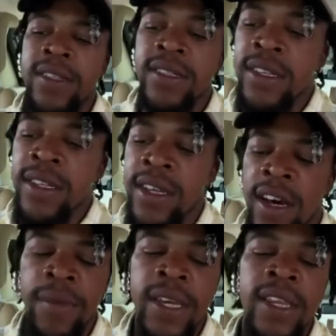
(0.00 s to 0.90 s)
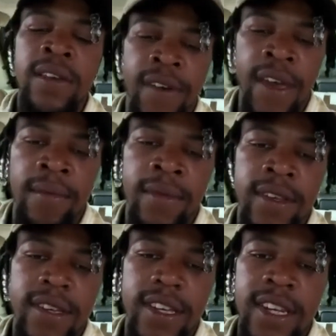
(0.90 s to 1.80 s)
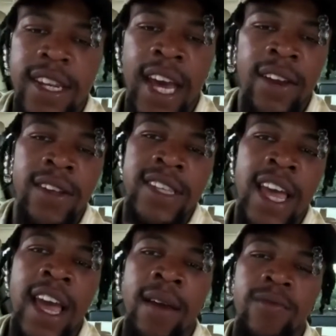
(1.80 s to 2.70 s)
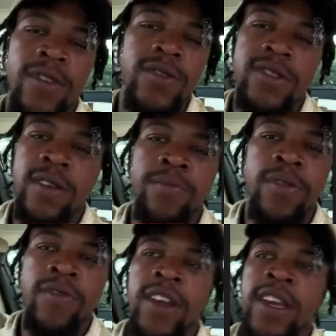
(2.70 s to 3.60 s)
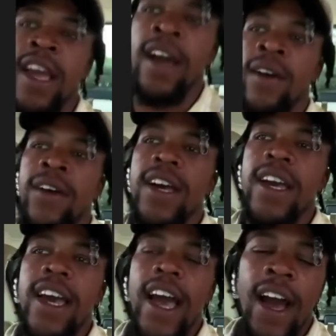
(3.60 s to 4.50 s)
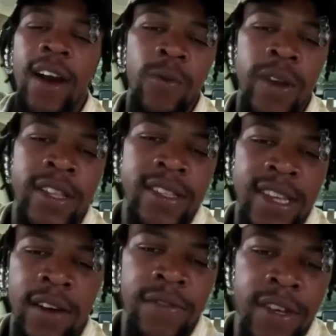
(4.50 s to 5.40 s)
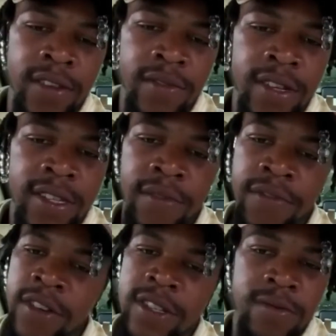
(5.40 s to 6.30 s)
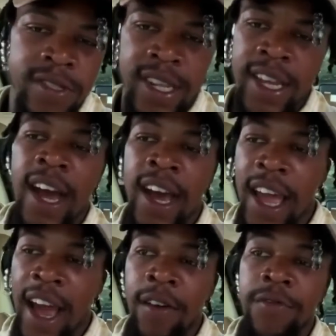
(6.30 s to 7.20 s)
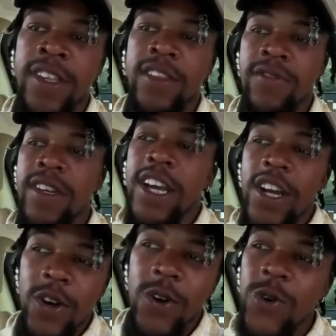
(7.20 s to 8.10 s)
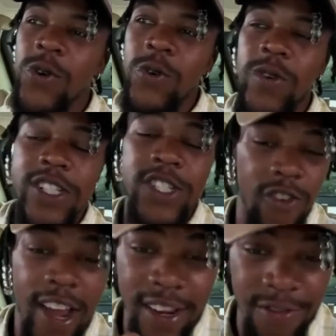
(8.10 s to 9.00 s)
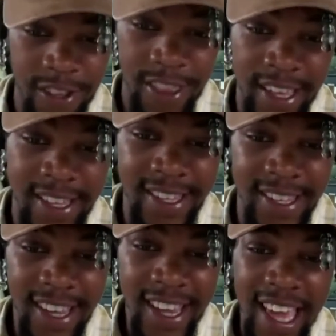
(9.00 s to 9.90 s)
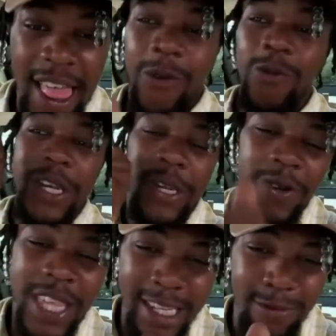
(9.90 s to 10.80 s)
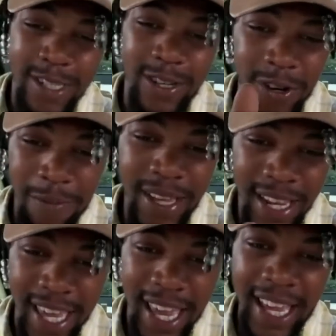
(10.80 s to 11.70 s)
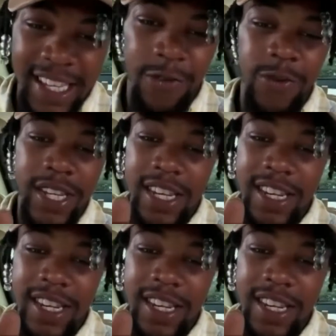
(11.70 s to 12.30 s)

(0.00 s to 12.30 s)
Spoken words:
the immediate family. Not all the time. We used to parade our wins, our victories. At first, it was just like, all right, our victory, cool. We trained for this. We knew this was going to be the case if we